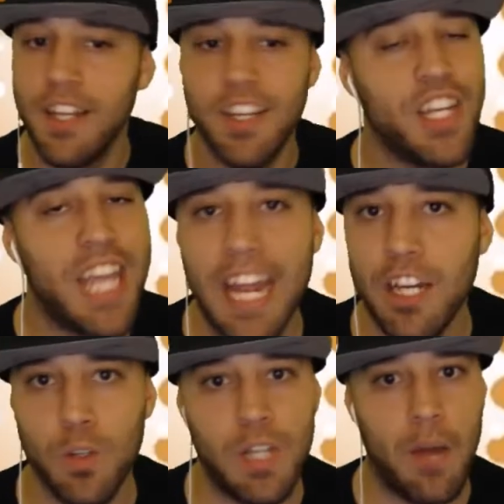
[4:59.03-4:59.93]
You can't
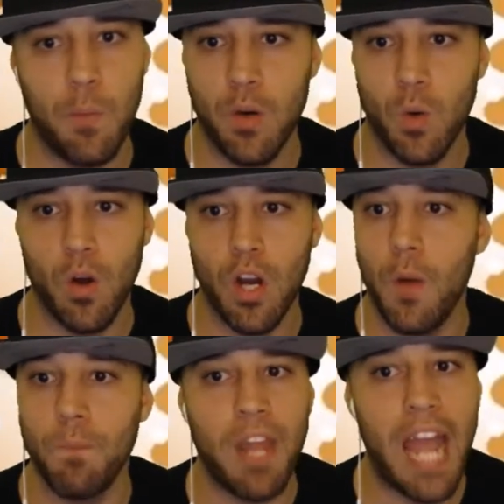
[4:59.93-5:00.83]
do that with
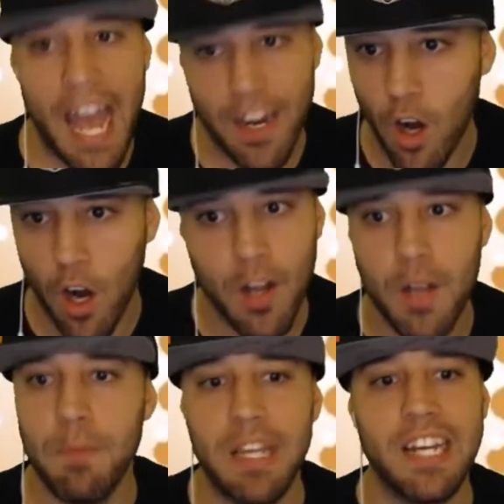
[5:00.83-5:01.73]
Groggo at all,
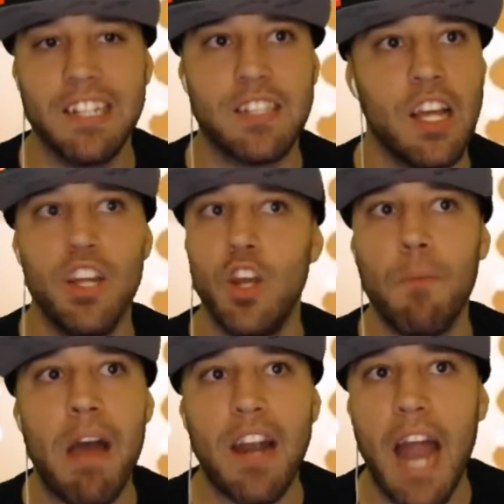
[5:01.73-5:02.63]
because no
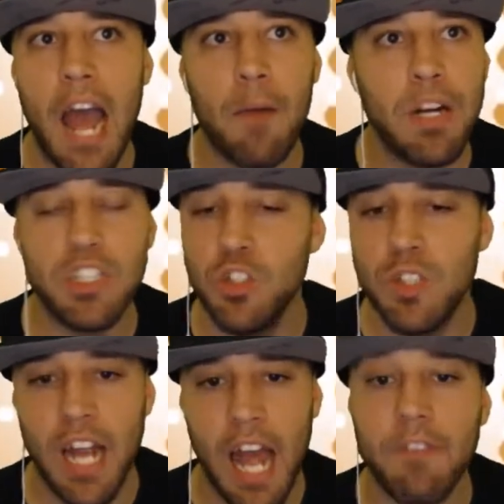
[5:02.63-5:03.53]
matter how much you
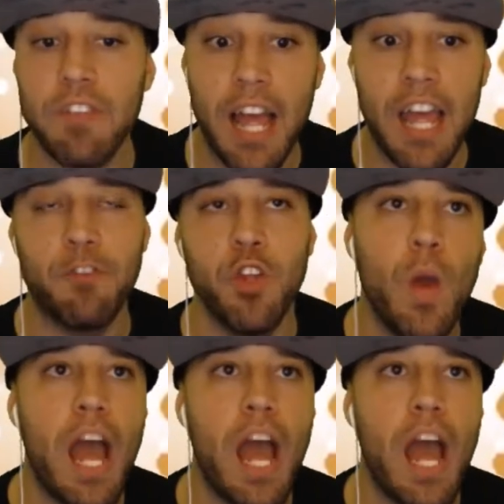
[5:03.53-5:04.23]
can have, if you